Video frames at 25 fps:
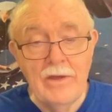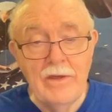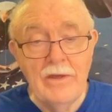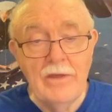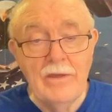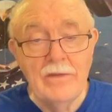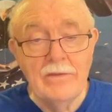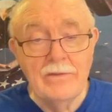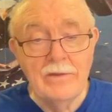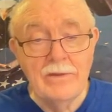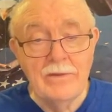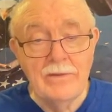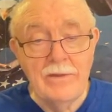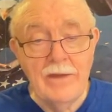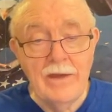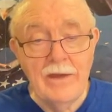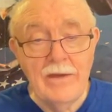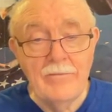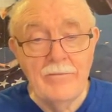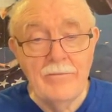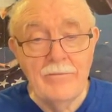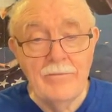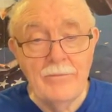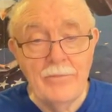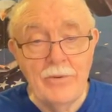then that
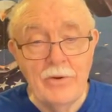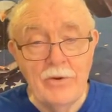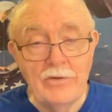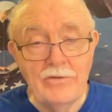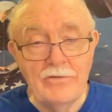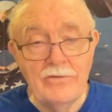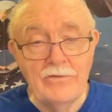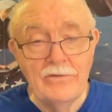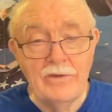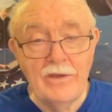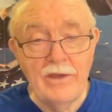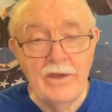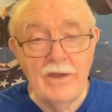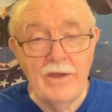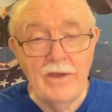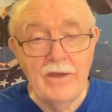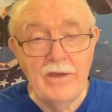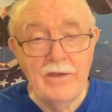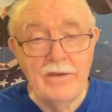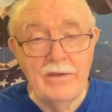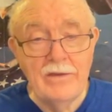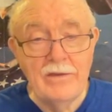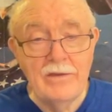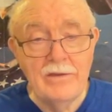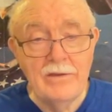puts
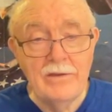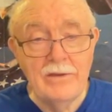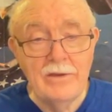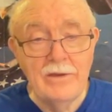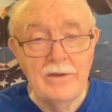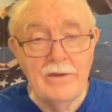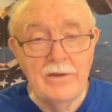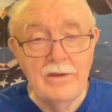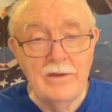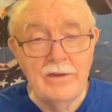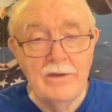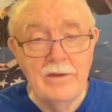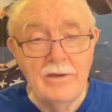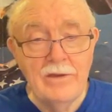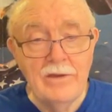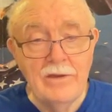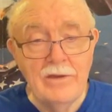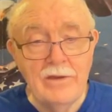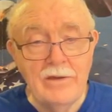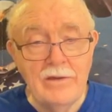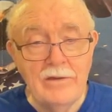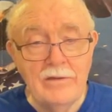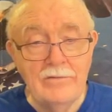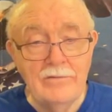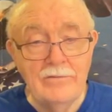a,
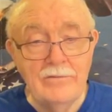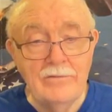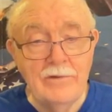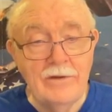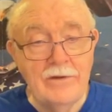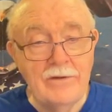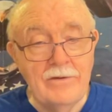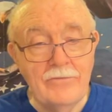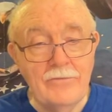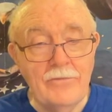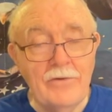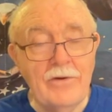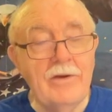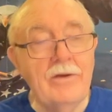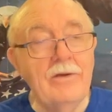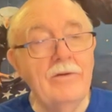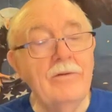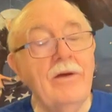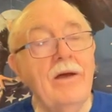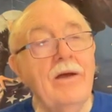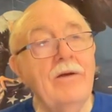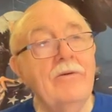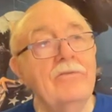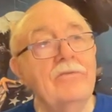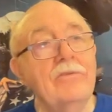
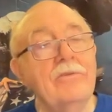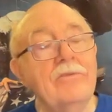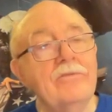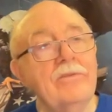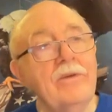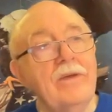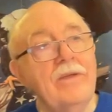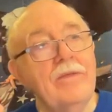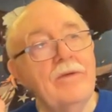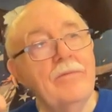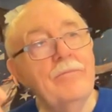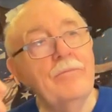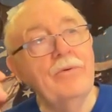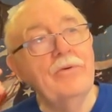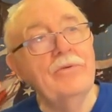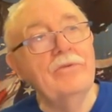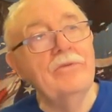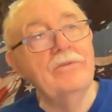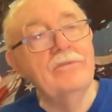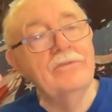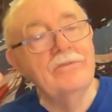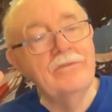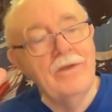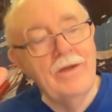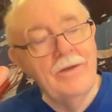puts a
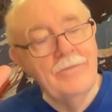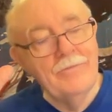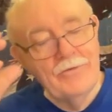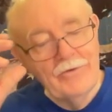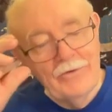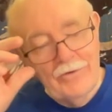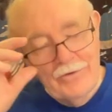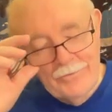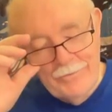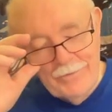stop to it.